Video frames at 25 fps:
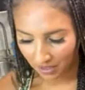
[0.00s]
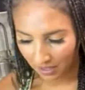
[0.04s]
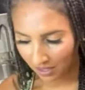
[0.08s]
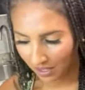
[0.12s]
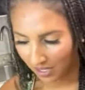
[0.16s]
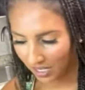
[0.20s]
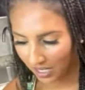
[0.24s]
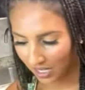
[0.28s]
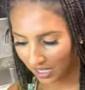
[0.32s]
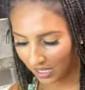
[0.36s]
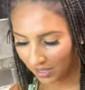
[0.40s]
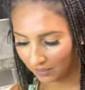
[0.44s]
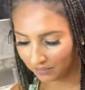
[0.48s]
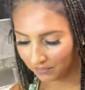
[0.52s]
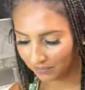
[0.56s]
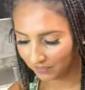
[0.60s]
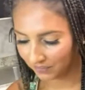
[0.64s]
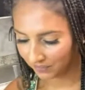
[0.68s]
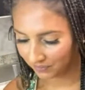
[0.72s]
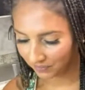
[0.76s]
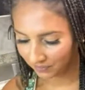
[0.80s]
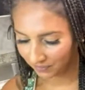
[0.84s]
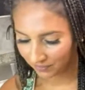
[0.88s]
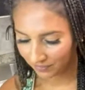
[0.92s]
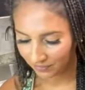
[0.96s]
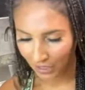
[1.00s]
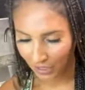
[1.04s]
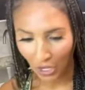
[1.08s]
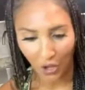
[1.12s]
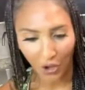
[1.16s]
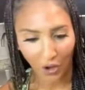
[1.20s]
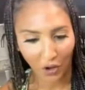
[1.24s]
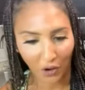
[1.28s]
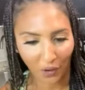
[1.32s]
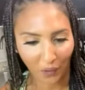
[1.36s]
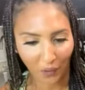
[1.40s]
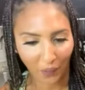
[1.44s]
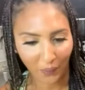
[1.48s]

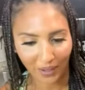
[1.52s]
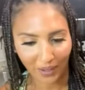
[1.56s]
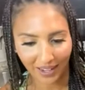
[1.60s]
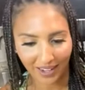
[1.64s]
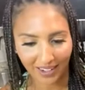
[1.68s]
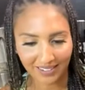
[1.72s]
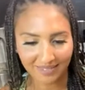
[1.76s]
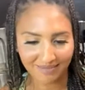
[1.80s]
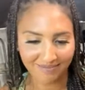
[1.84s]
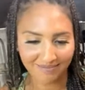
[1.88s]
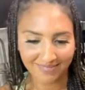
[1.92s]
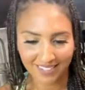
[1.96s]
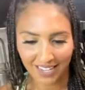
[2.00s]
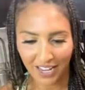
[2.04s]
Okay.